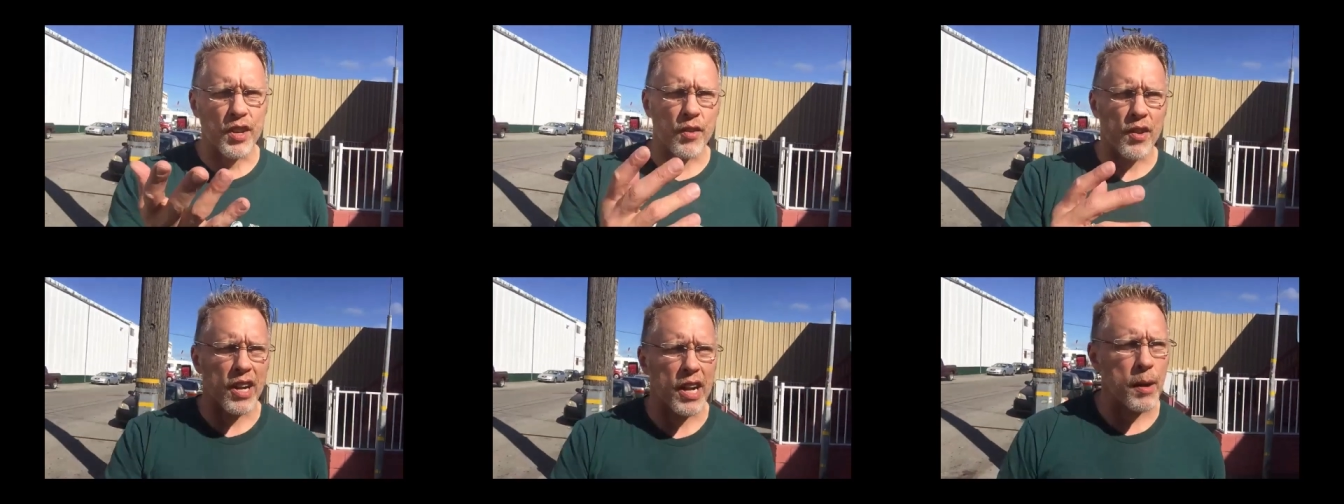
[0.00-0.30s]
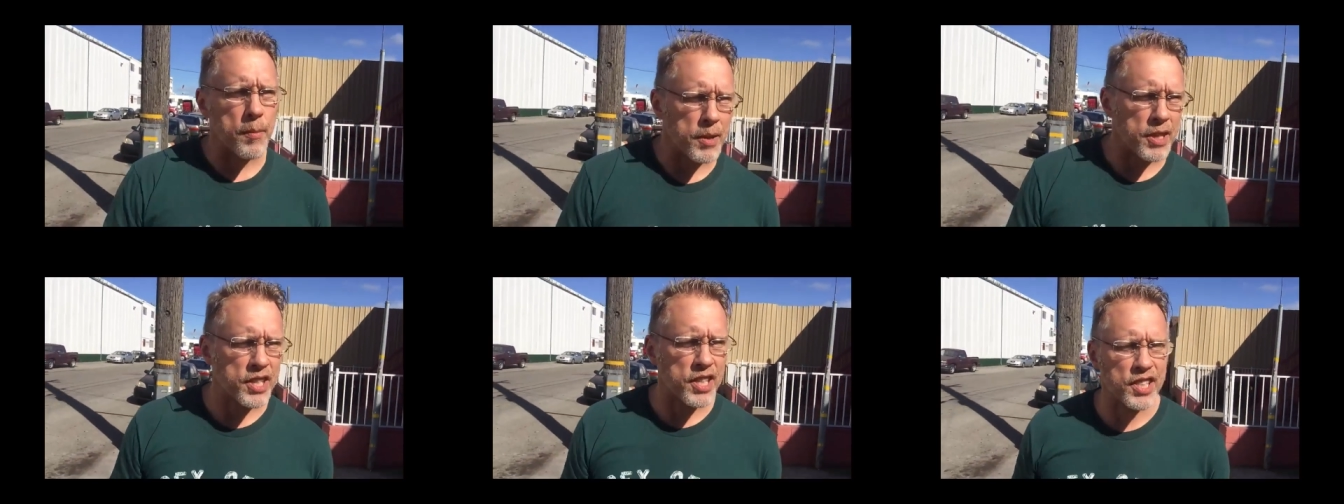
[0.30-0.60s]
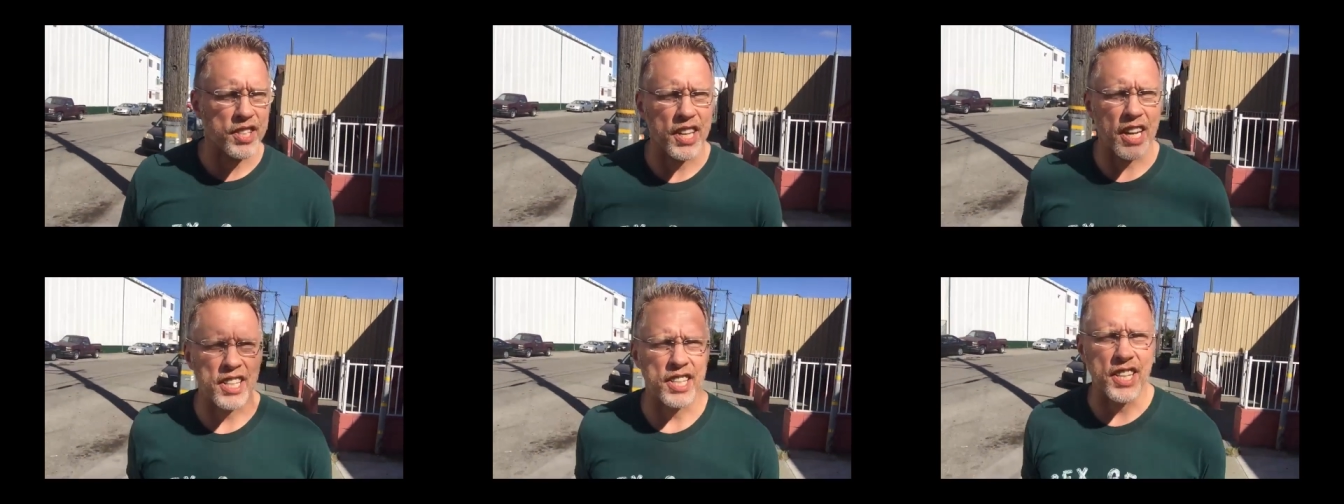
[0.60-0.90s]
considering
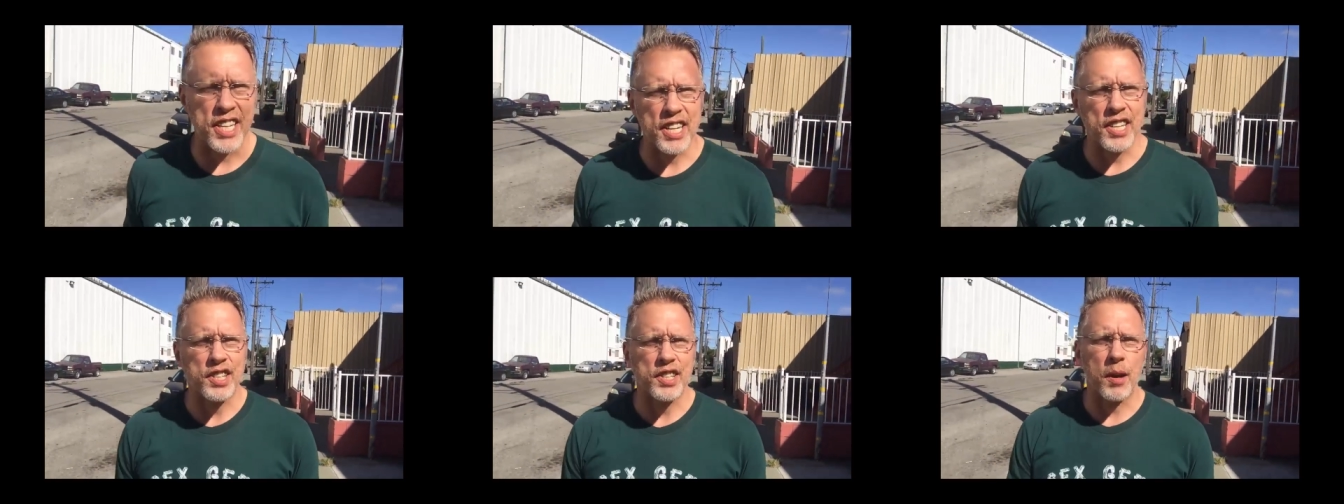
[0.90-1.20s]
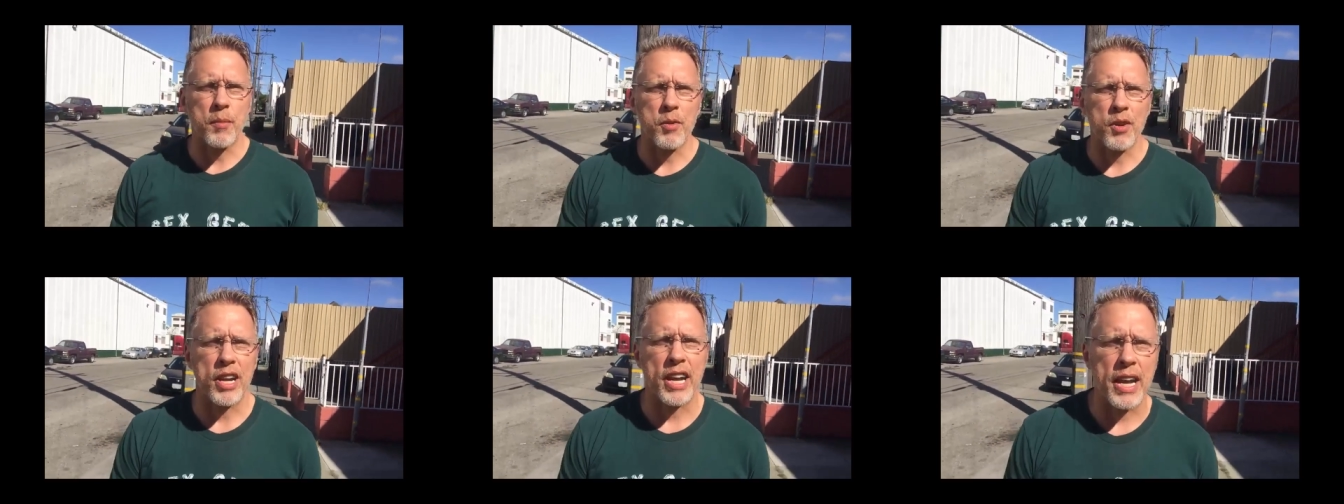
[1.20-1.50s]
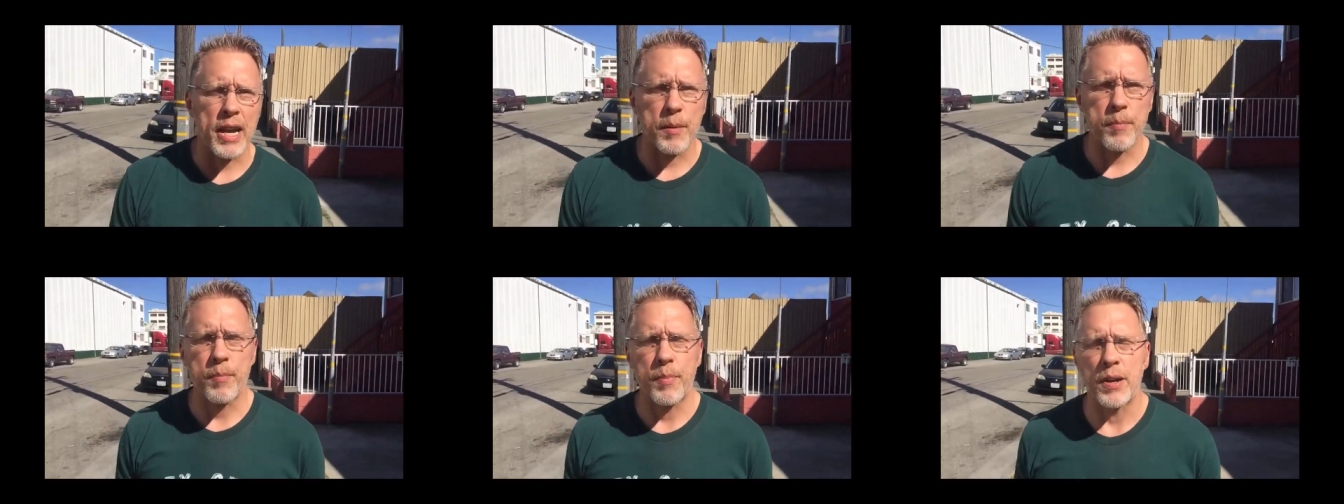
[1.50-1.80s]
coming to Sex Geek Summer
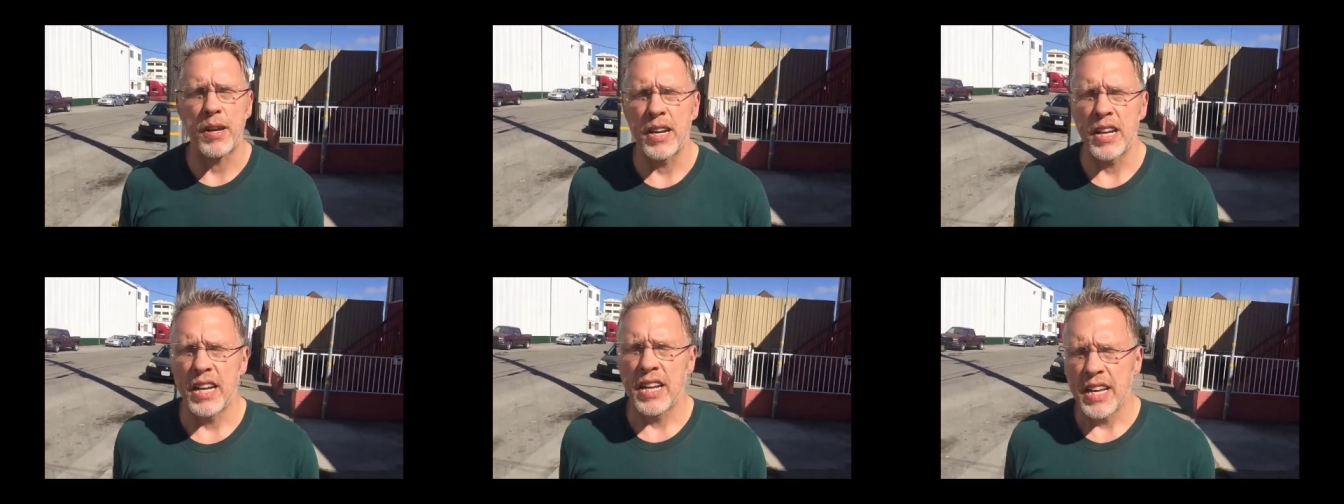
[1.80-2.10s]
Camp,